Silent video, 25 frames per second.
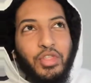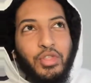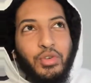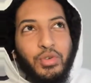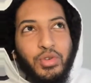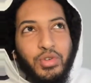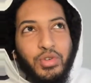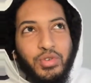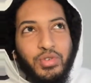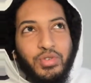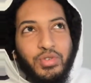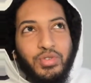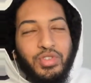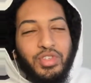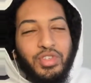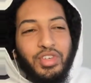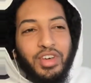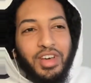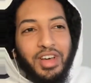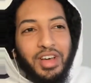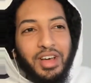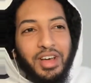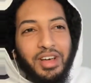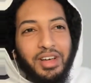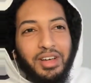through
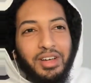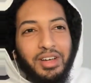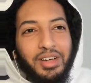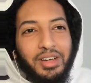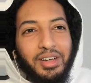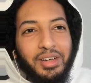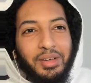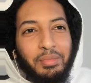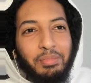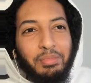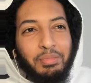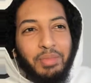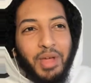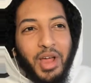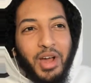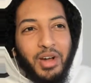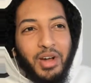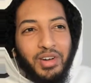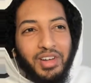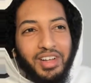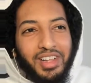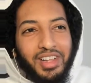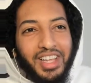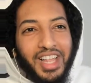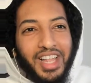the
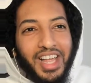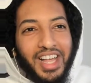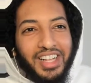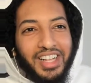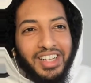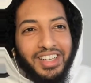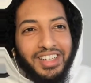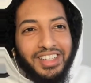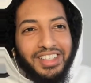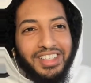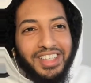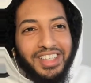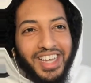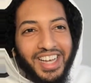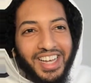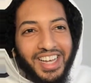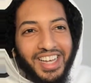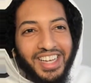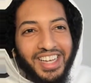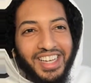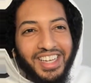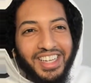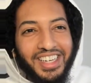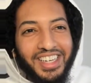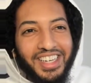parallel
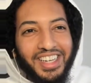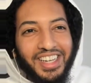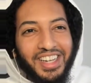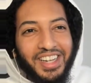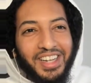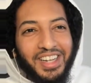night?